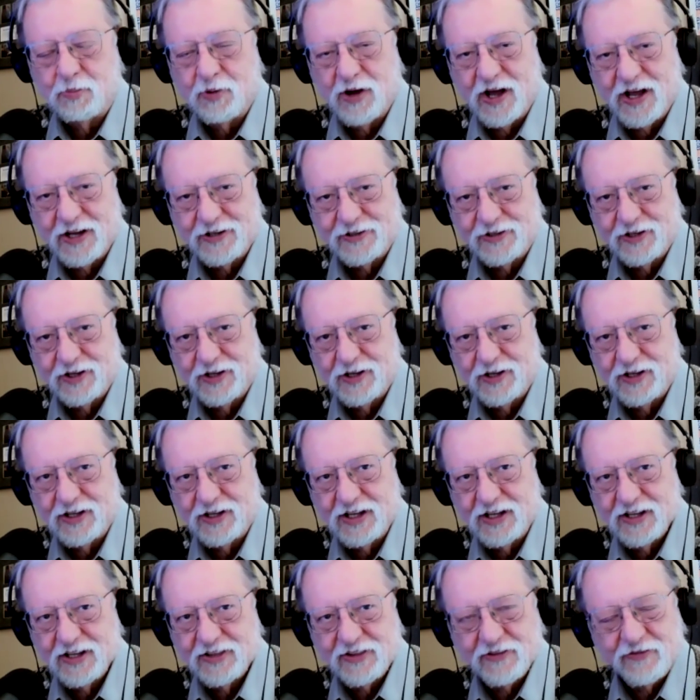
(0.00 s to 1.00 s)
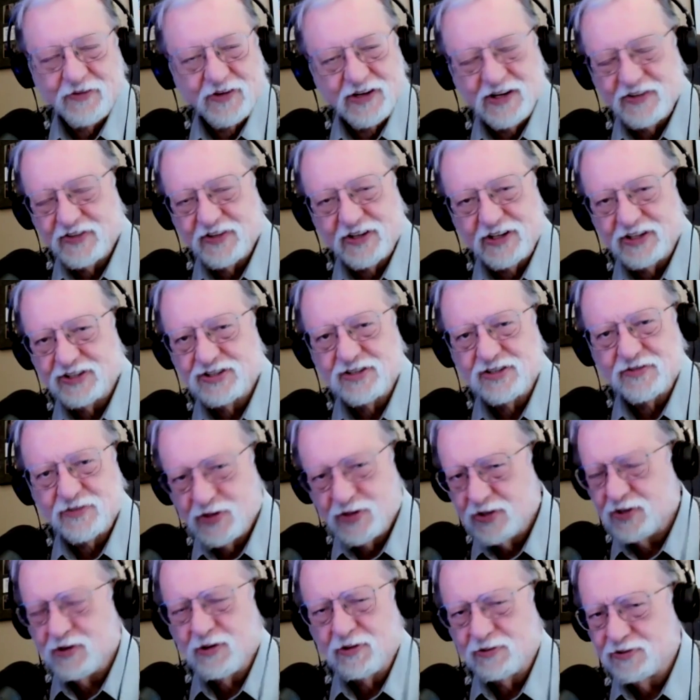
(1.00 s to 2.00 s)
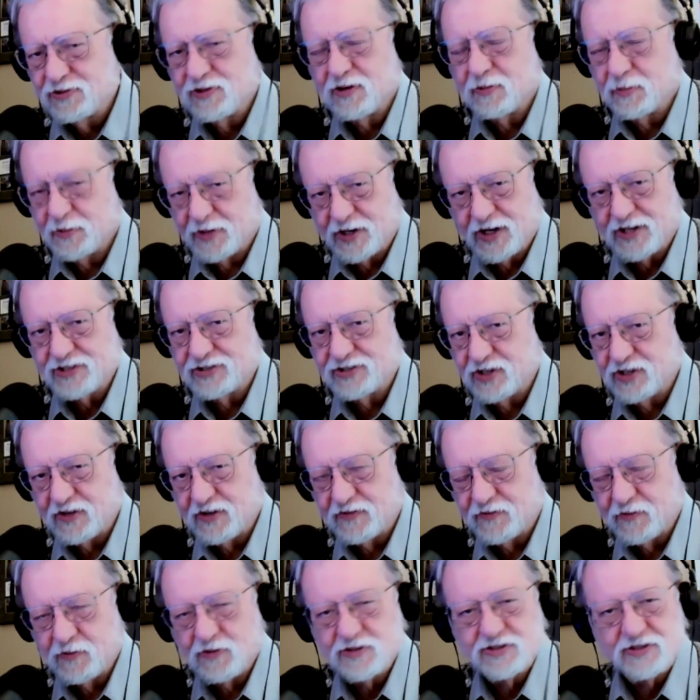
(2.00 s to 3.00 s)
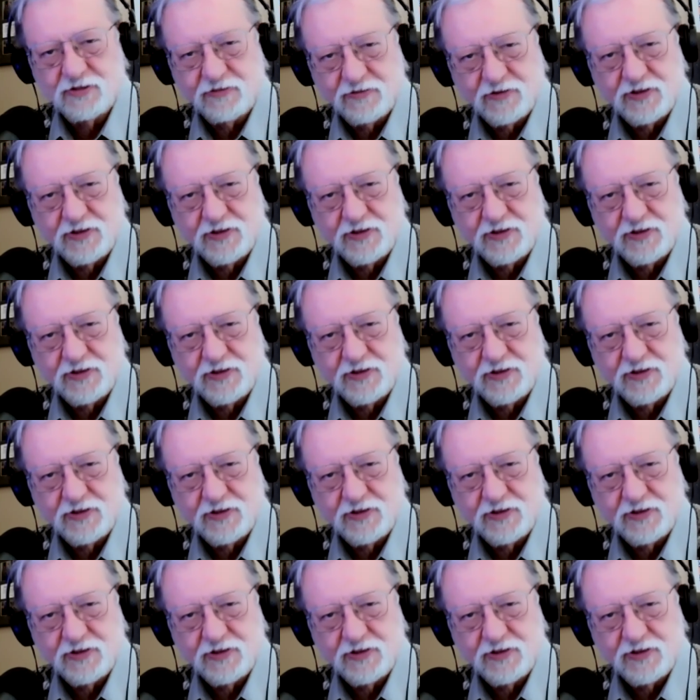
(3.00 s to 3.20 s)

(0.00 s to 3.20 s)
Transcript: But the funny thing is, if you go through a reduction in force,